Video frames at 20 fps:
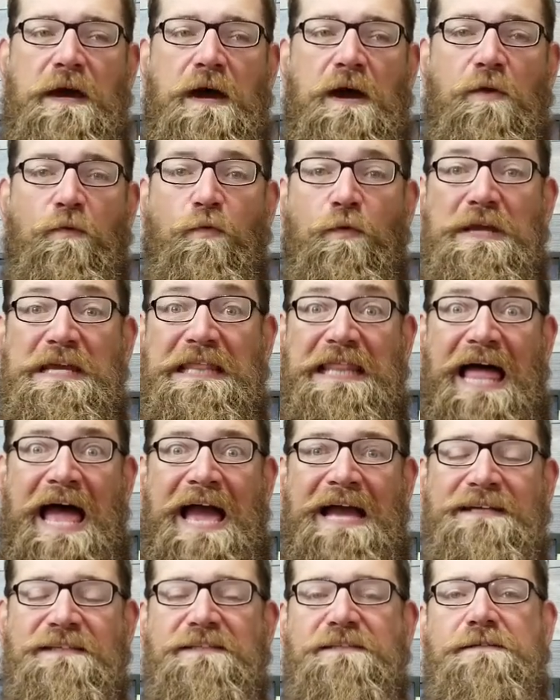
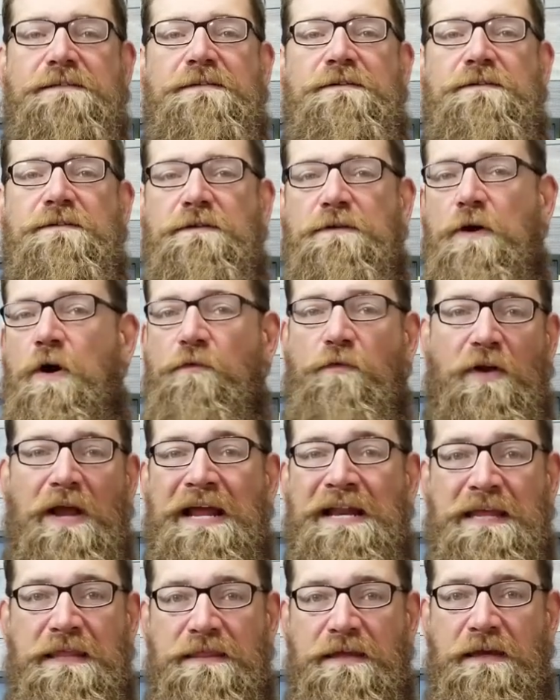Relax over
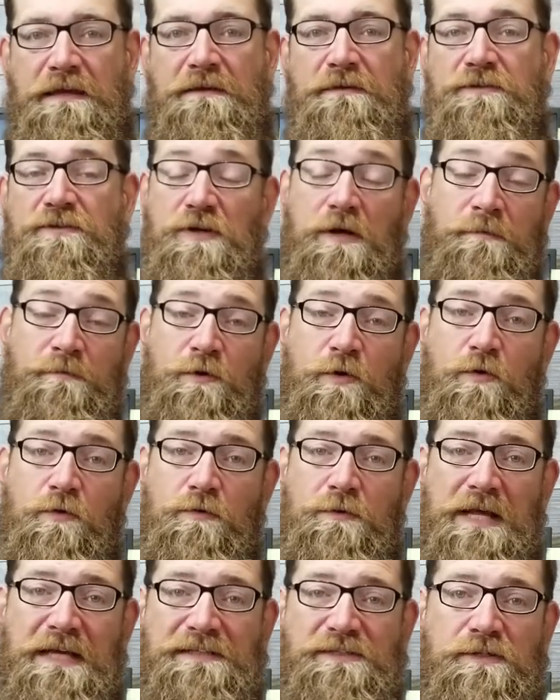anything. So I'm
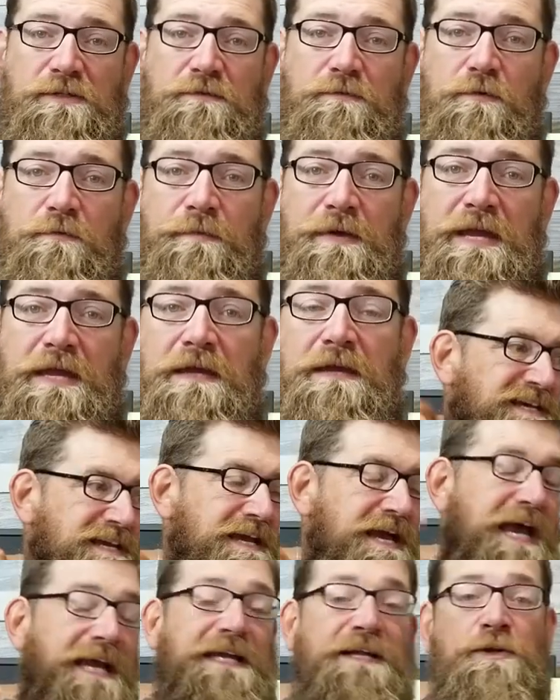cool. That's good with me.
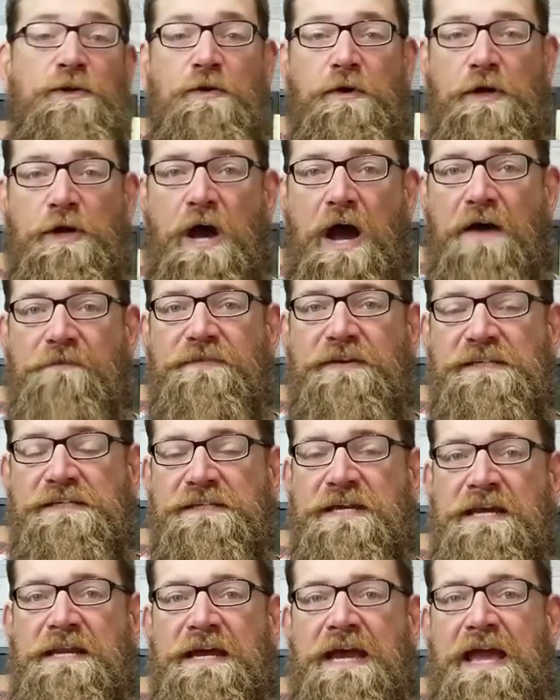I can do a coffee
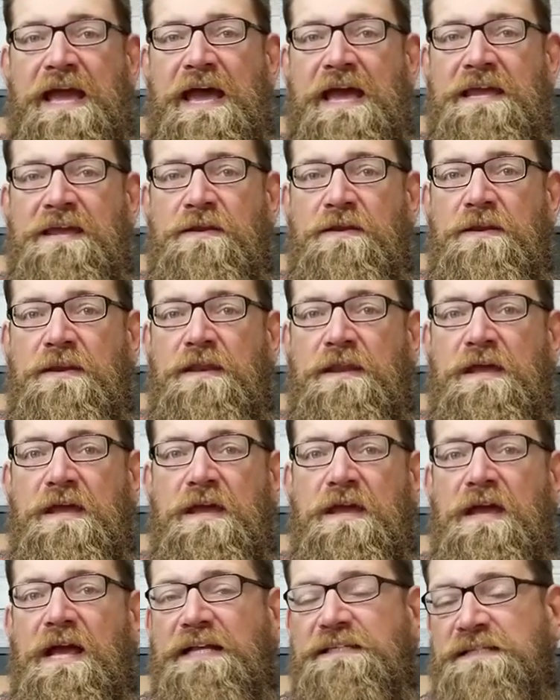scent. I
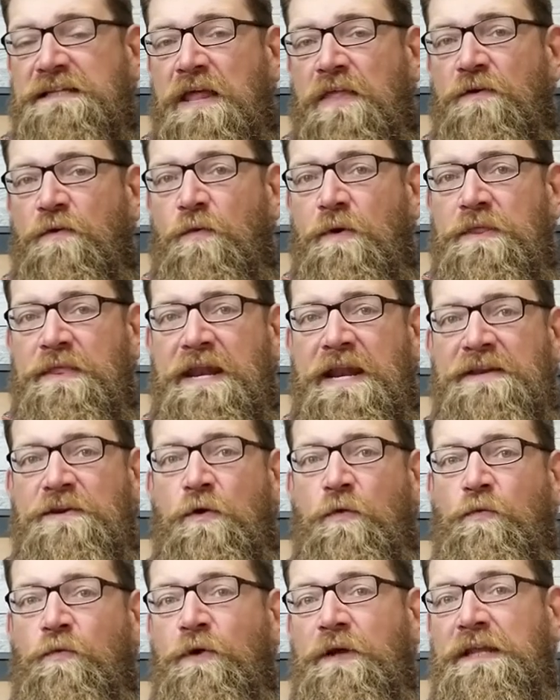that's another one that I
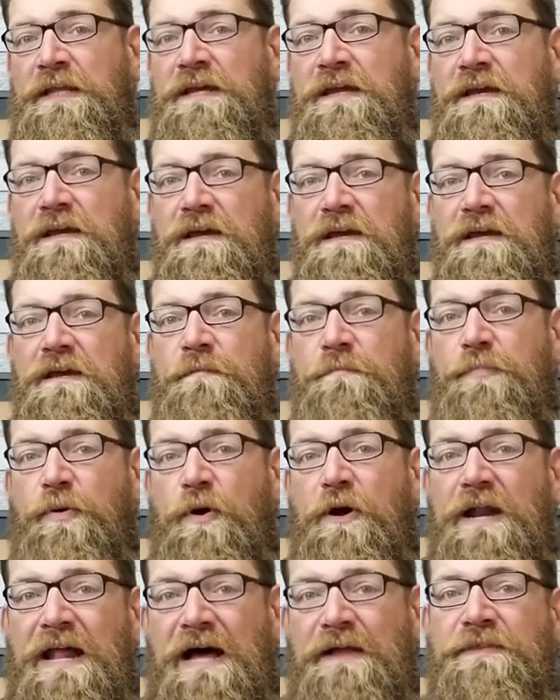don't really
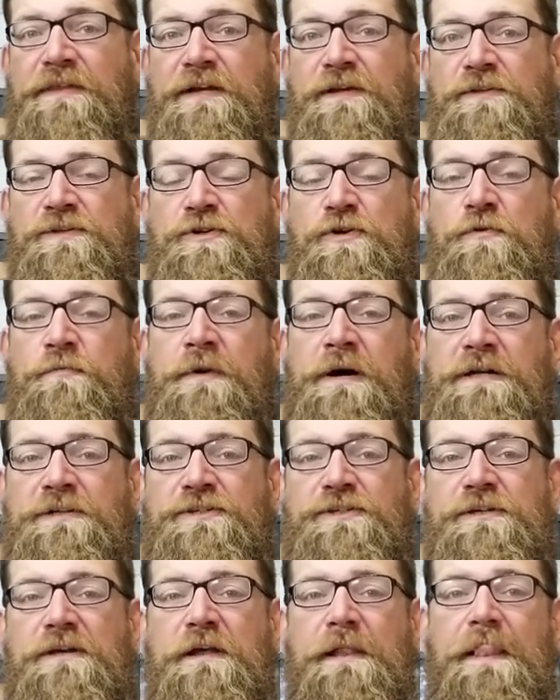put it out there too
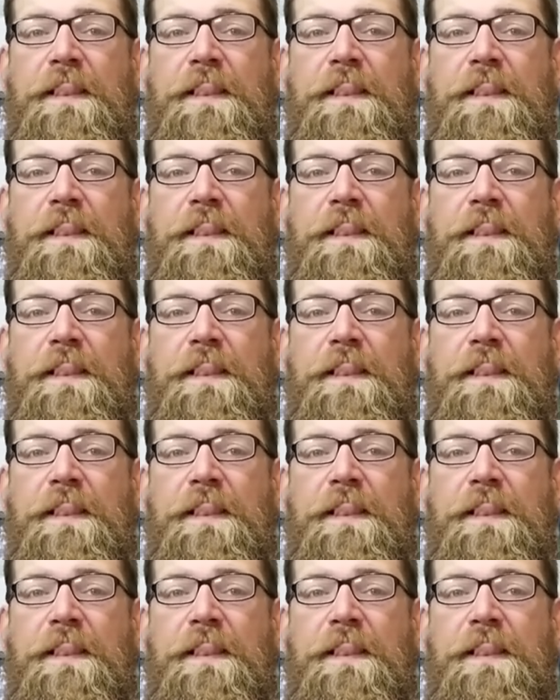much.